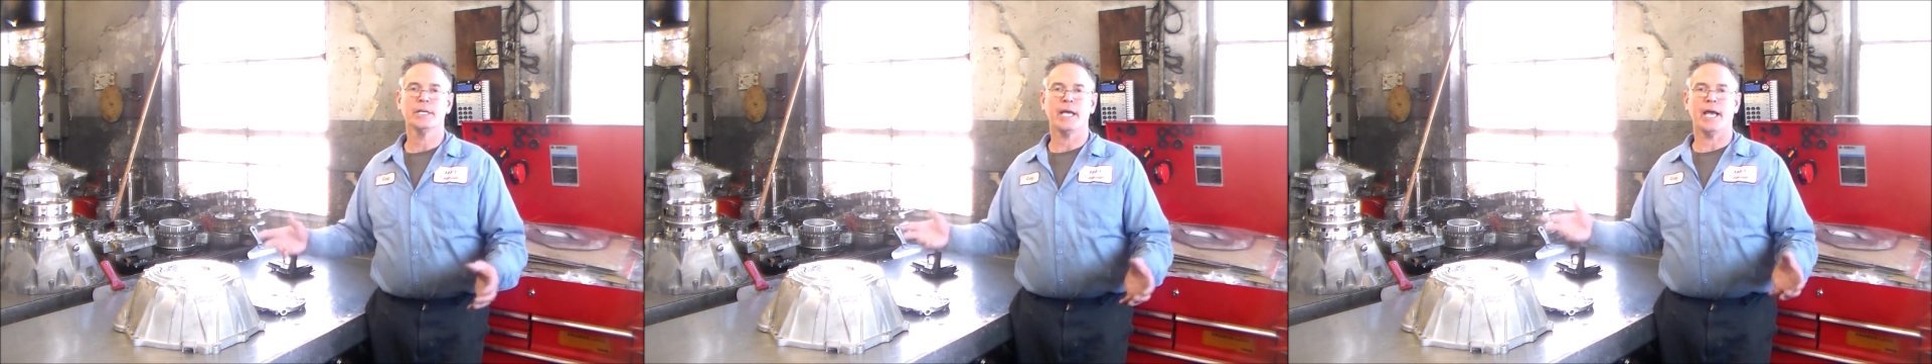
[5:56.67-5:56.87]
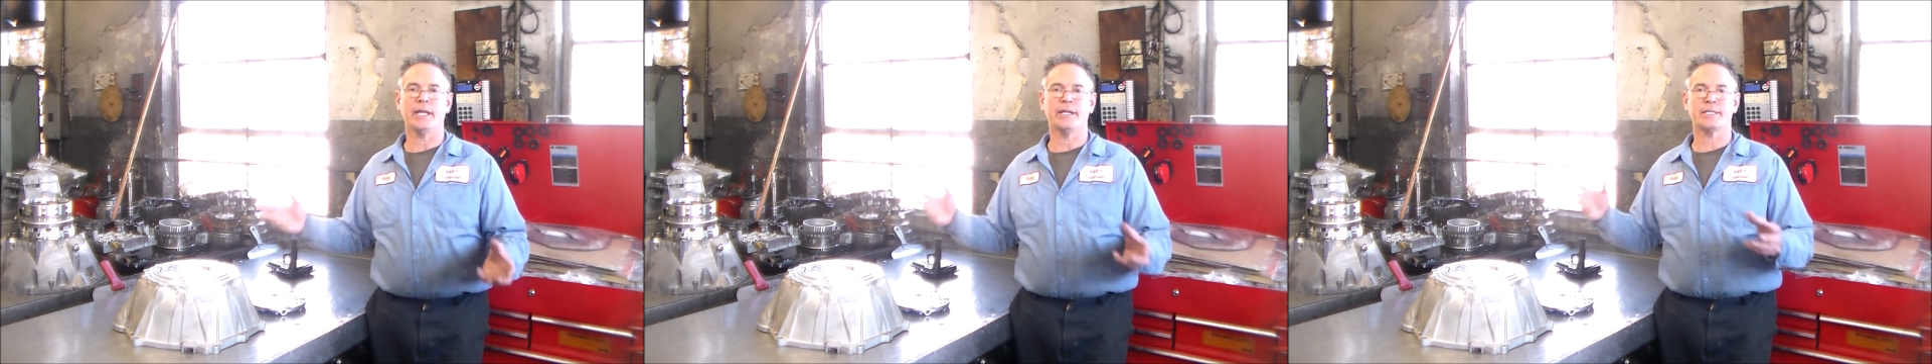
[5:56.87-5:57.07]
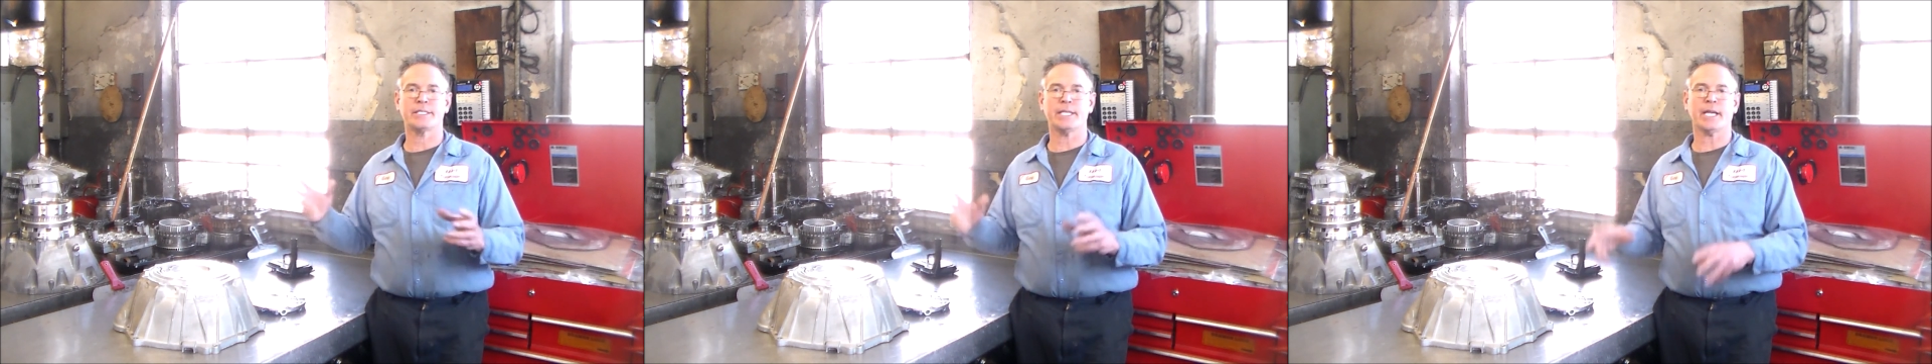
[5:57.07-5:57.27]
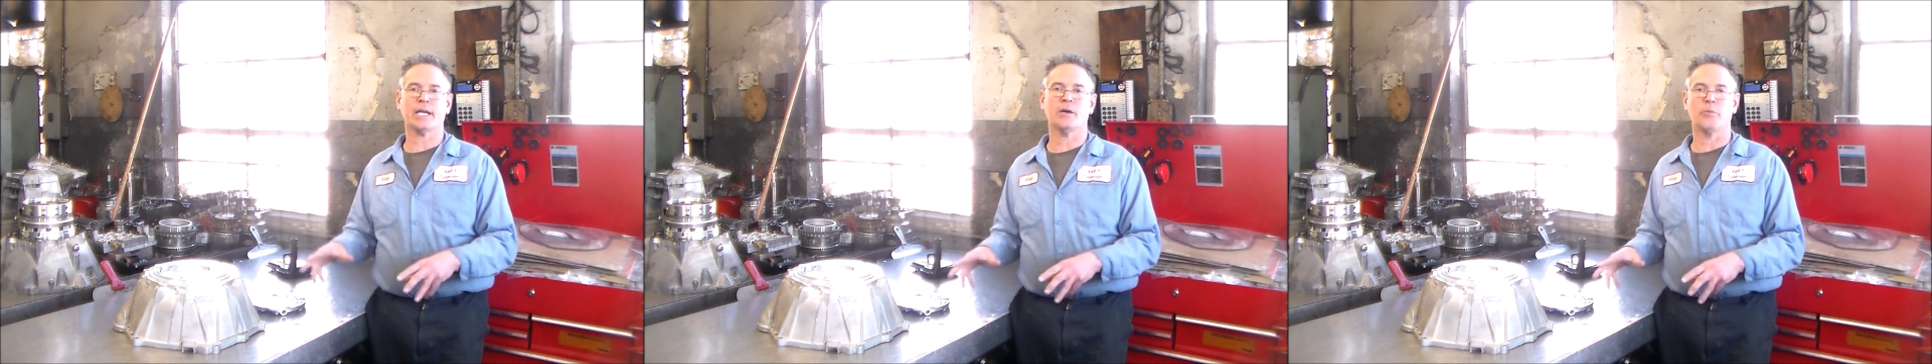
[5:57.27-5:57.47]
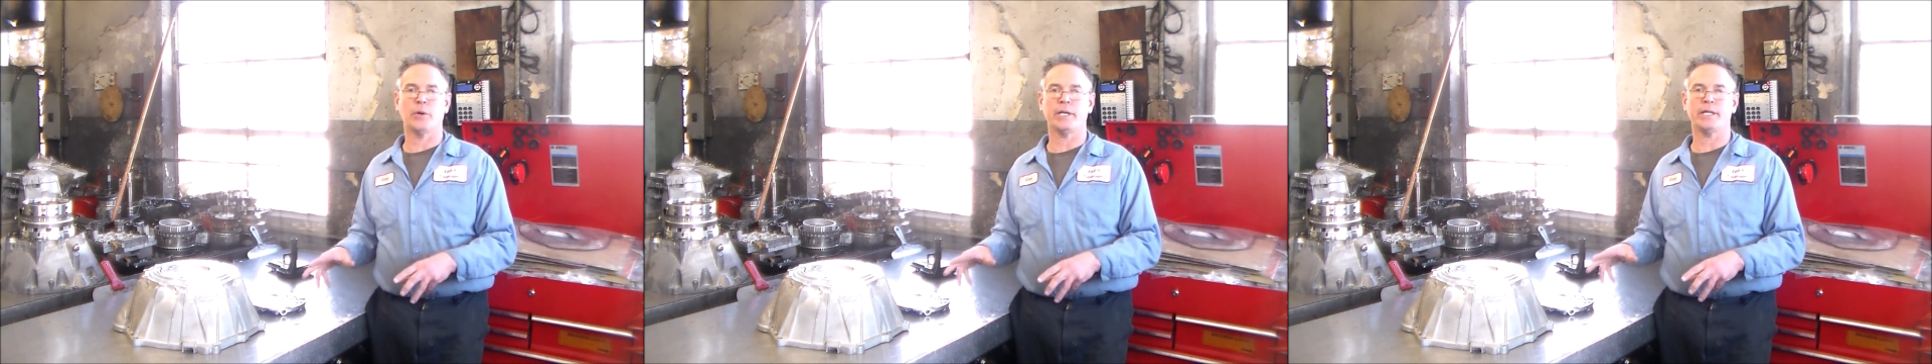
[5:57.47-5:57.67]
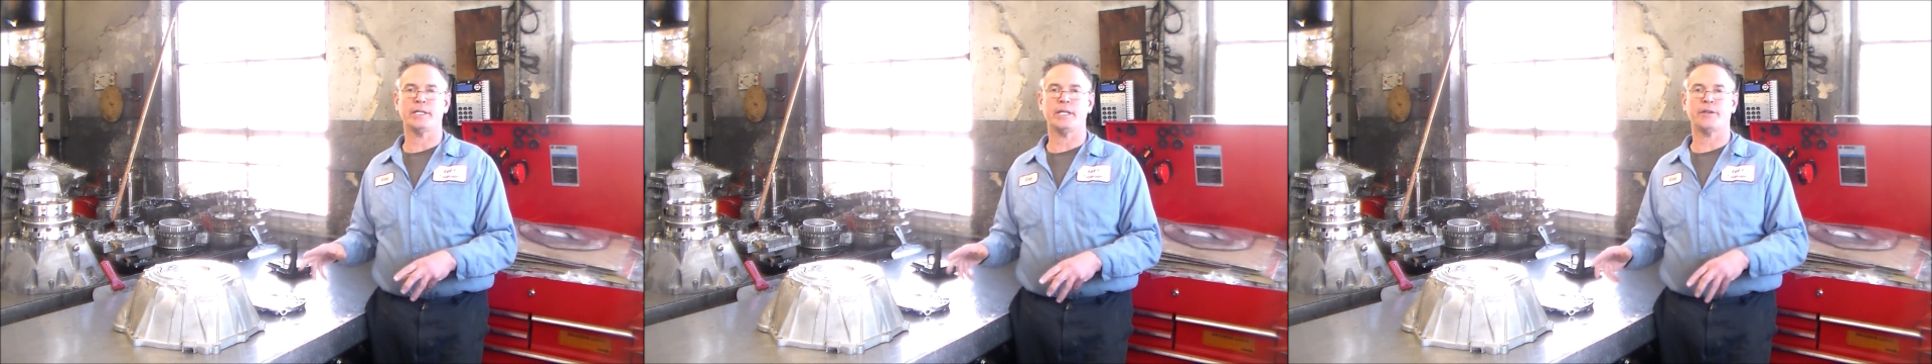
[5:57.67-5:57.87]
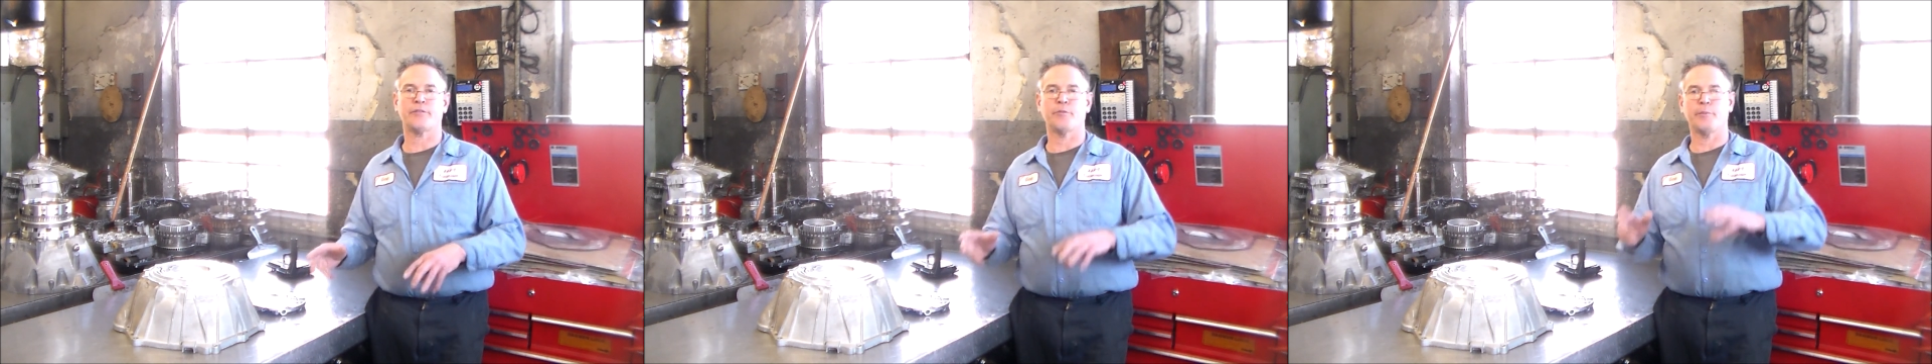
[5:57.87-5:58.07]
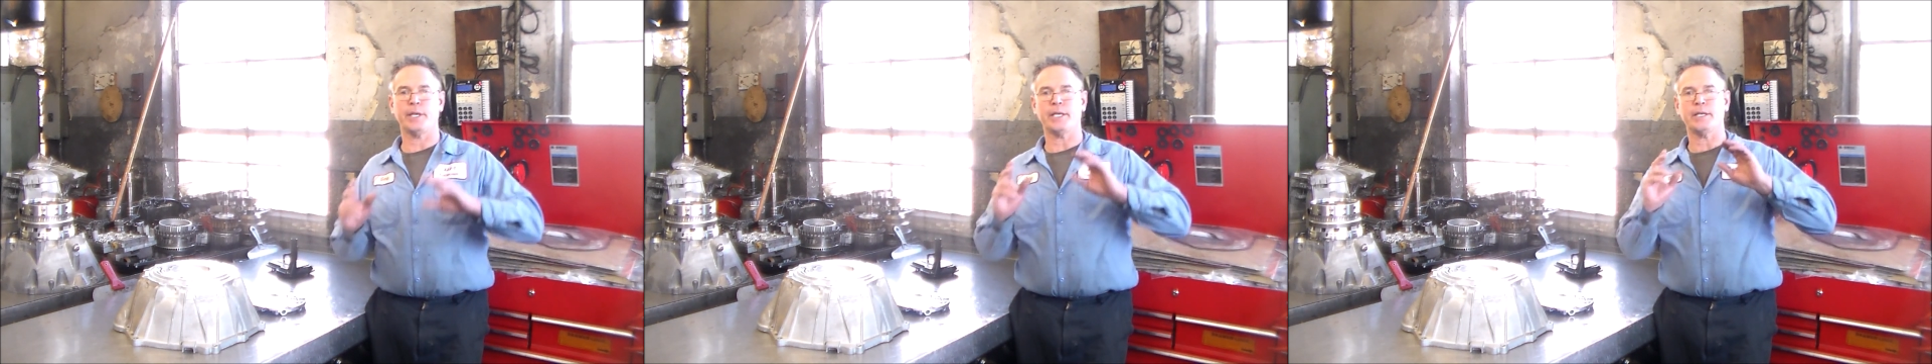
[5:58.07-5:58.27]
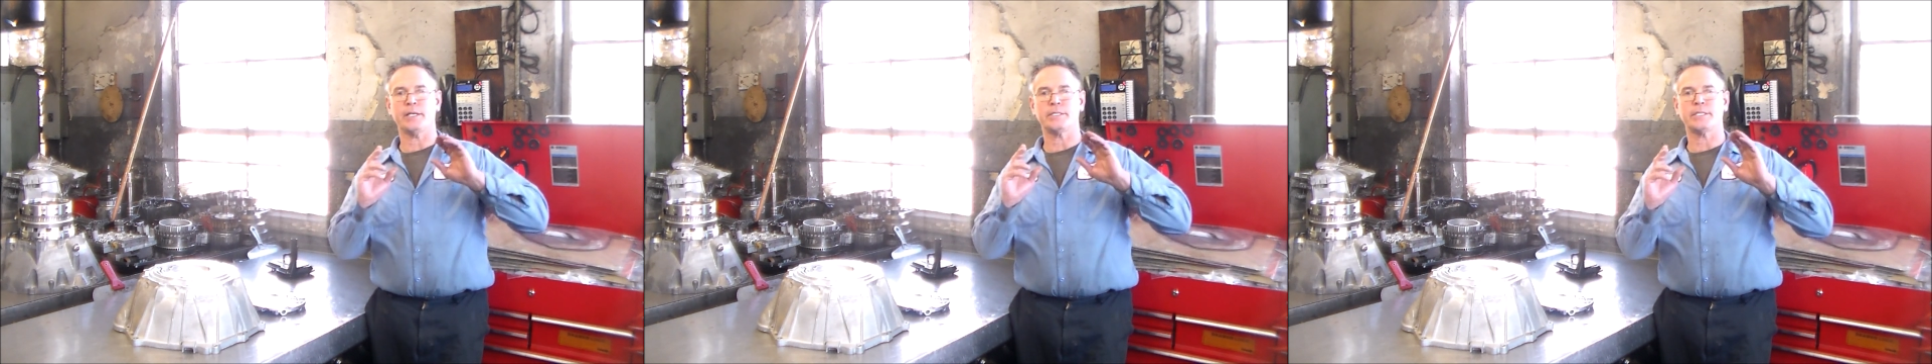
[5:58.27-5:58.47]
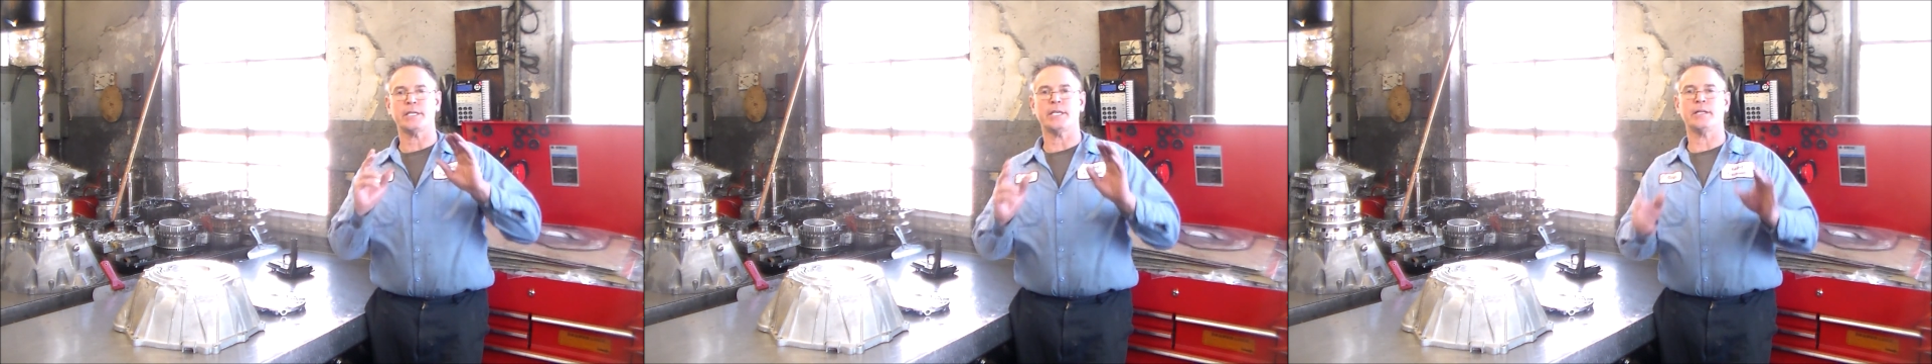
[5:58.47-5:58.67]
And the second one he did for me is